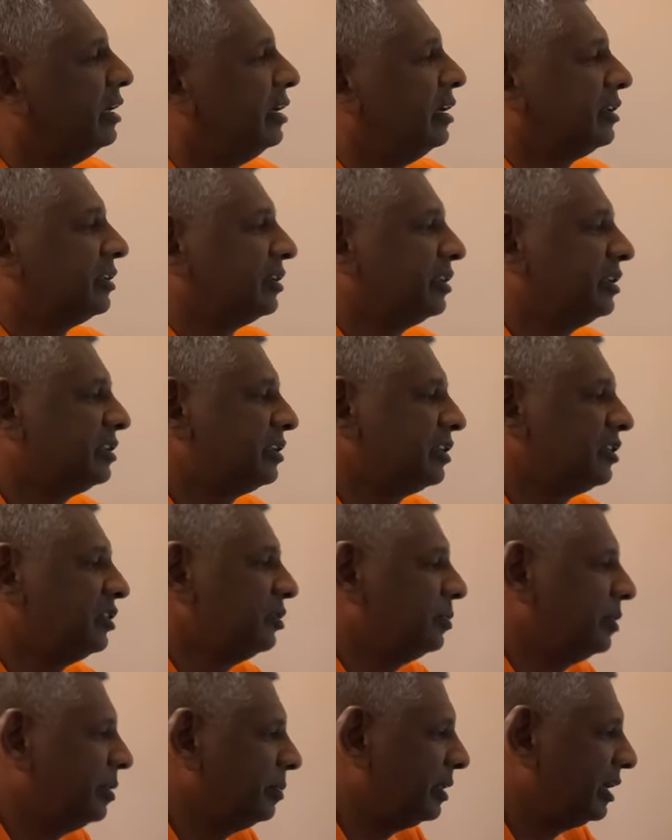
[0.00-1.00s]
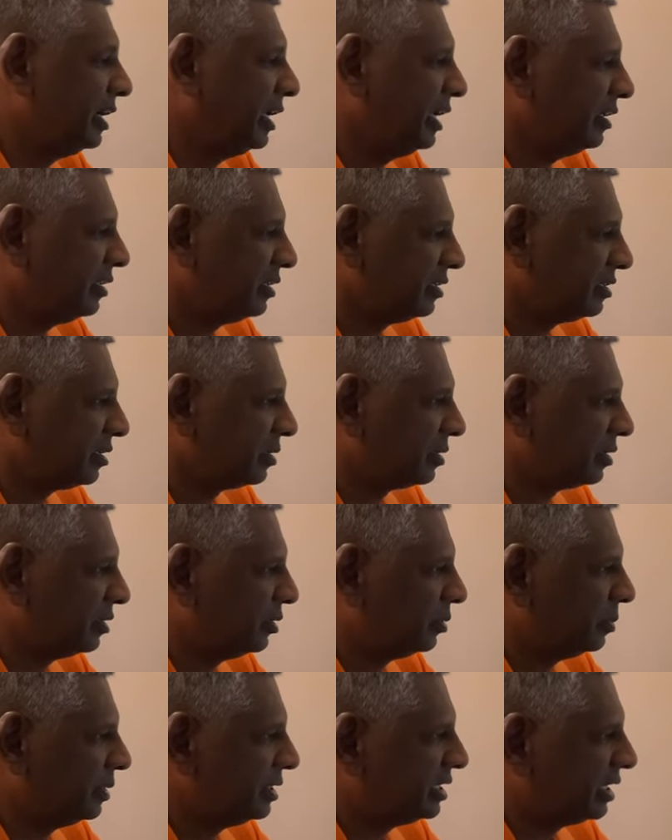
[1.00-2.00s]
So this is a UB building. This is the
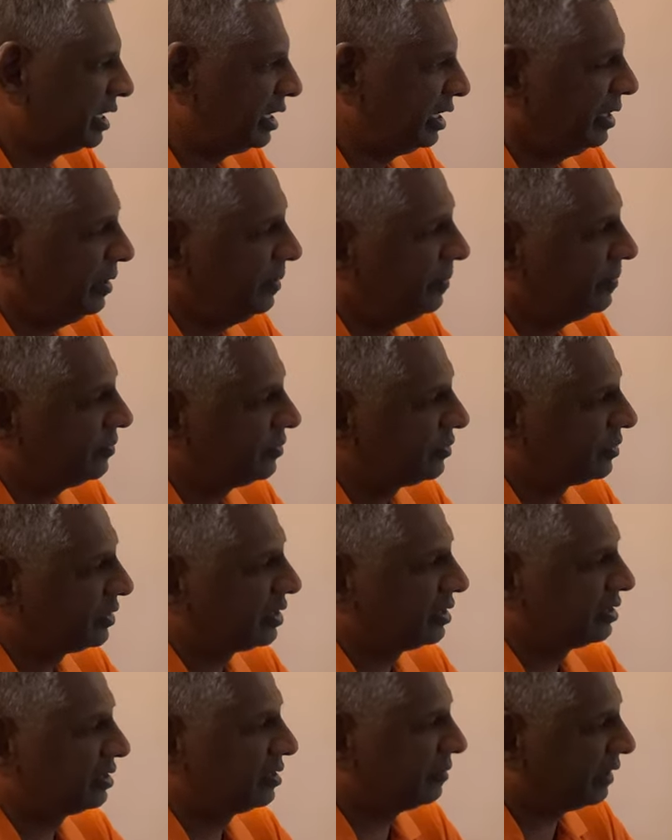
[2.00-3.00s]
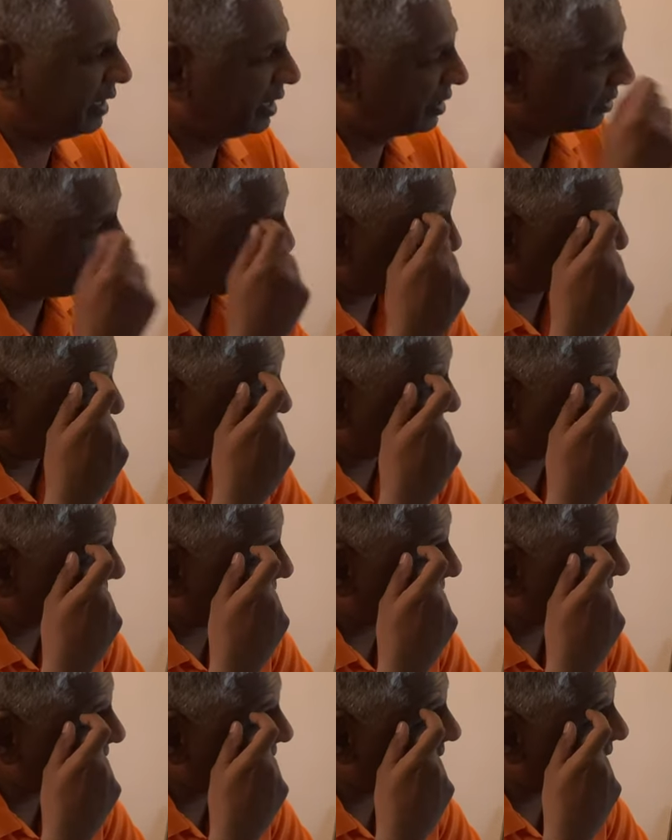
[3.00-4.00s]
UB City. It's a well-known
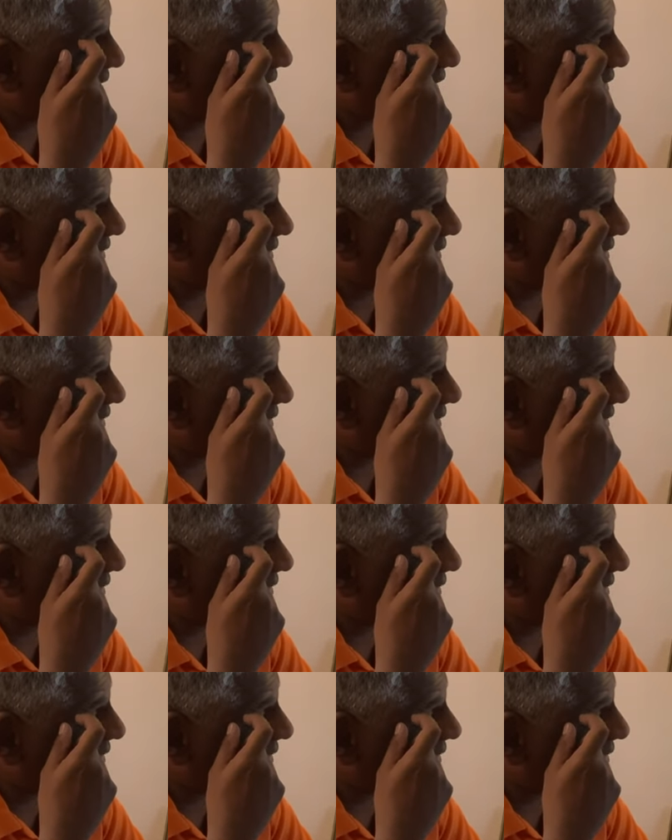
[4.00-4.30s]
location